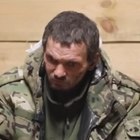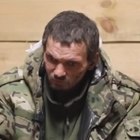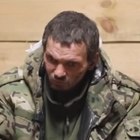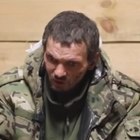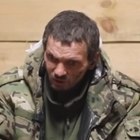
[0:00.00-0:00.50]

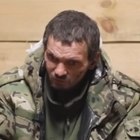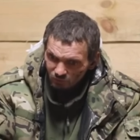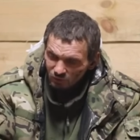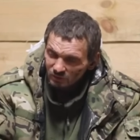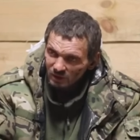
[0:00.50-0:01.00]
Well, of
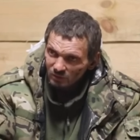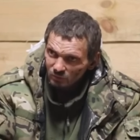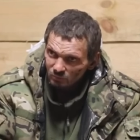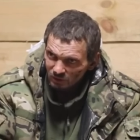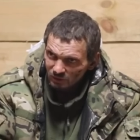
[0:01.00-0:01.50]
course, I don't
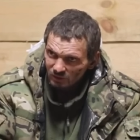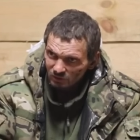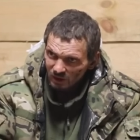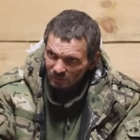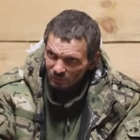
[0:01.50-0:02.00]
want that to
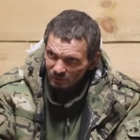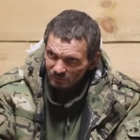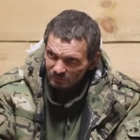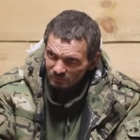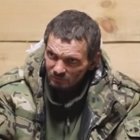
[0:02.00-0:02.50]
happen,
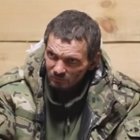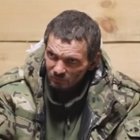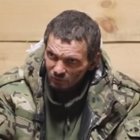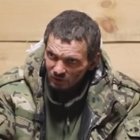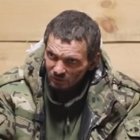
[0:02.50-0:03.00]

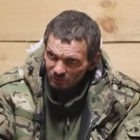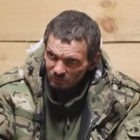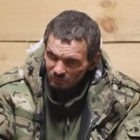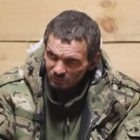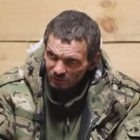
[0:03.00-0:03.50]
whatever it
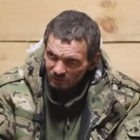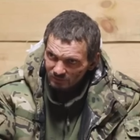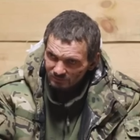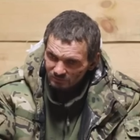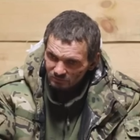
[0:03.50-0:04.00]
may be.
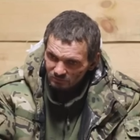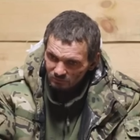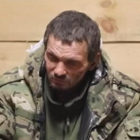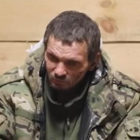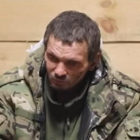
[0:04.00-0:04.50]

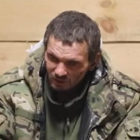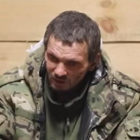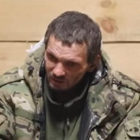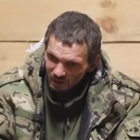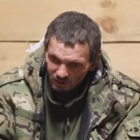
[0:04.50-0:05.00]
When
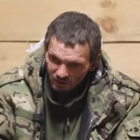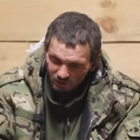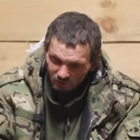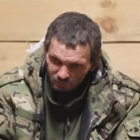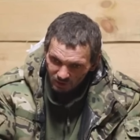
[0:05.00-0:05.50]
exactly are
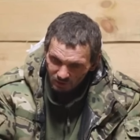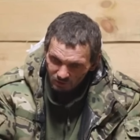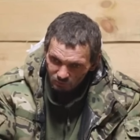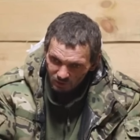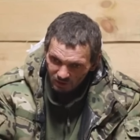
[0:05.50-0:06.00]
you planning to
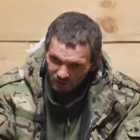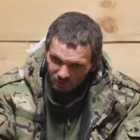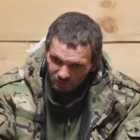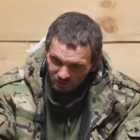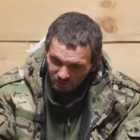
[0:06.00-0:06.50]
break down
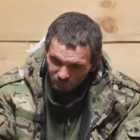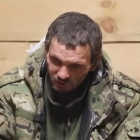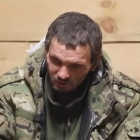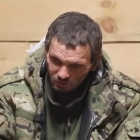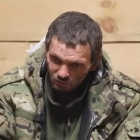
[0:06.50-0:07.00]
the
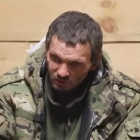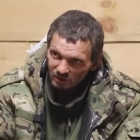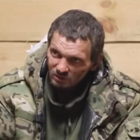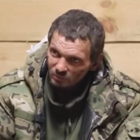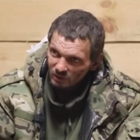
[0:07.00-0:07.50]
situation or the
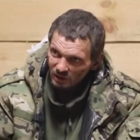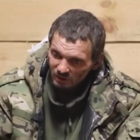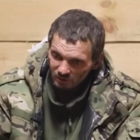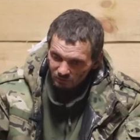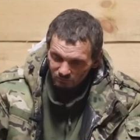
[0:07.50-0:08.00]
issue at
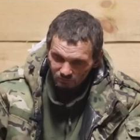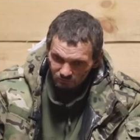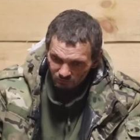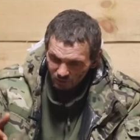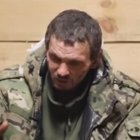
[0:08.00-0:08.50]
hand?
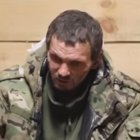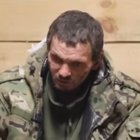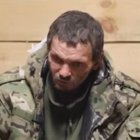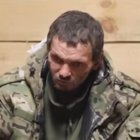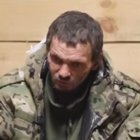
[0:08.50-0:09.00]
Please
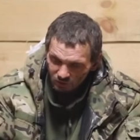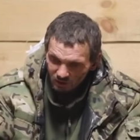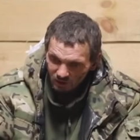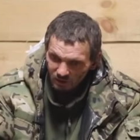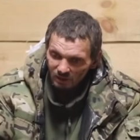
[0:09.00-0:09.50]
don't do it
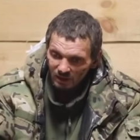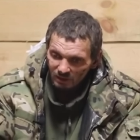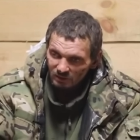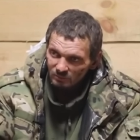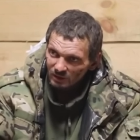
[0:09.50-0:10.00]
there, as
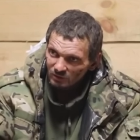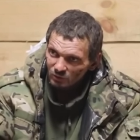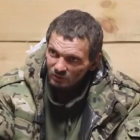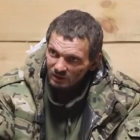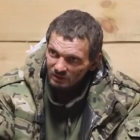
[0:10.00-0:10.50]
it might
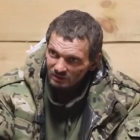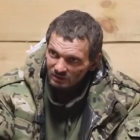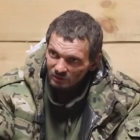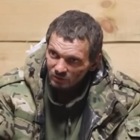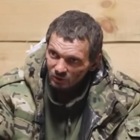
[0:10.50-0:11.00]
cause
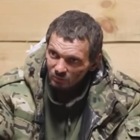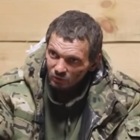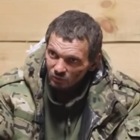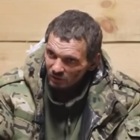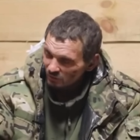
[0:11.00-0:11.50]
unnecessary trouble
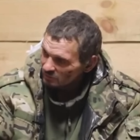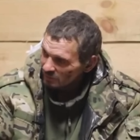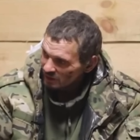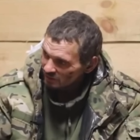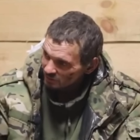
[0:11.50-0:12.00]
or
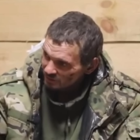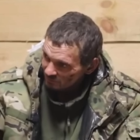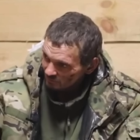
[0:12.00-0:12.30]
inconvenience.